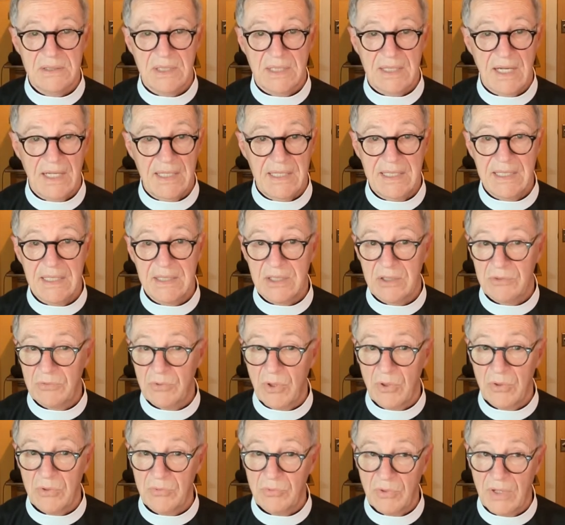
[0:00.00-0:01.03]
to kind of hit the
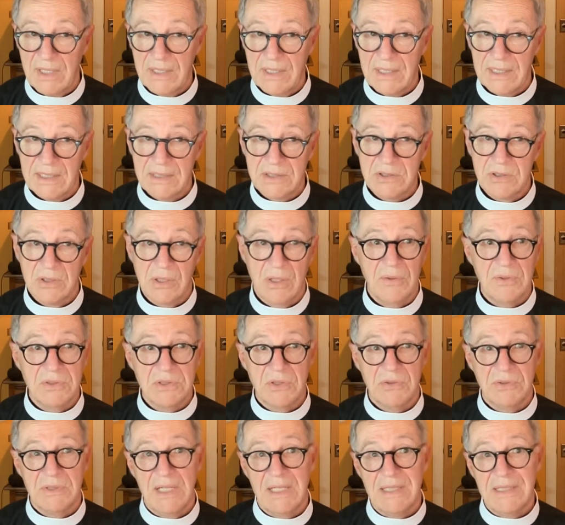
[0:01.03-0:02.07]
road running. So I
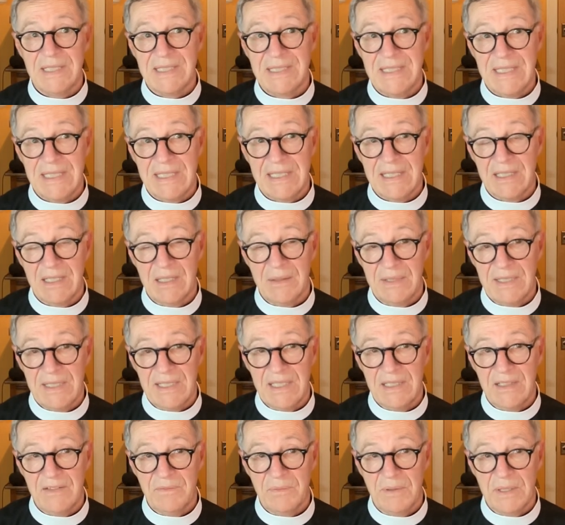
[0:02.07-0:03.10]
was ordained a deacon at
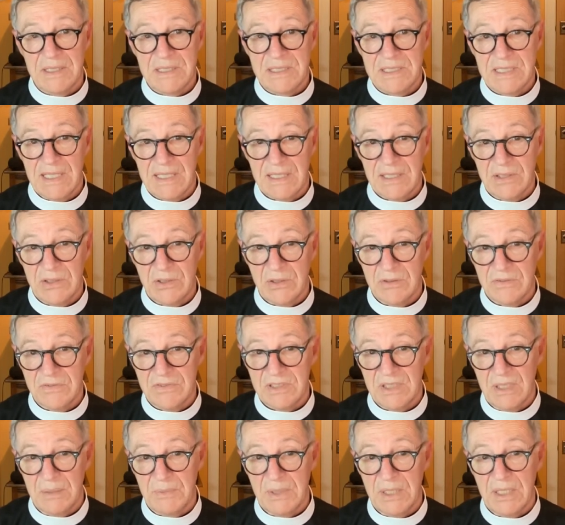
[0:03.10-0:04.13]
the end of my second year of
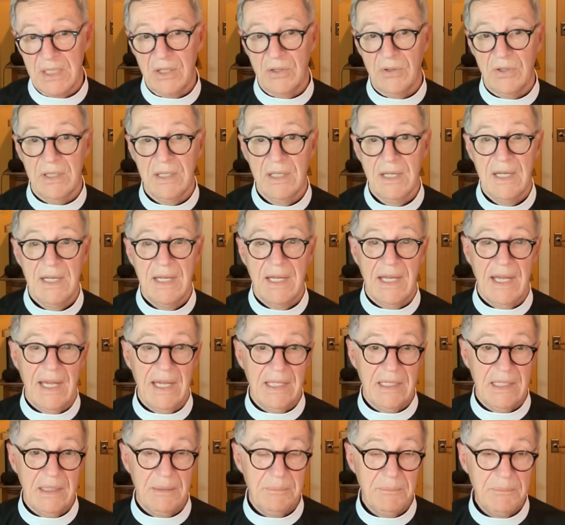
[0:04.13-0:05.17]
seminary
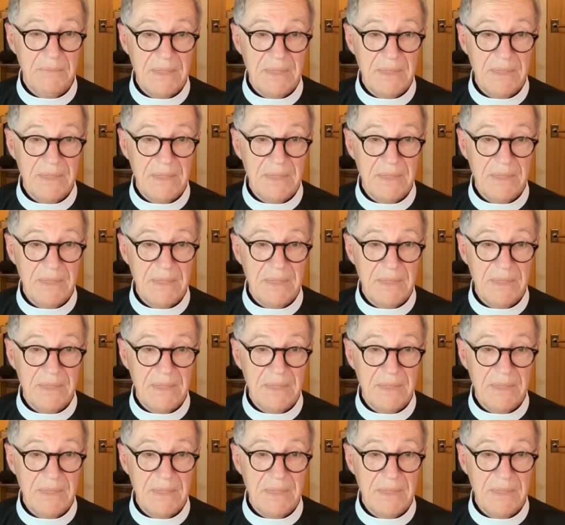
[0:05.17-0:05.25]
and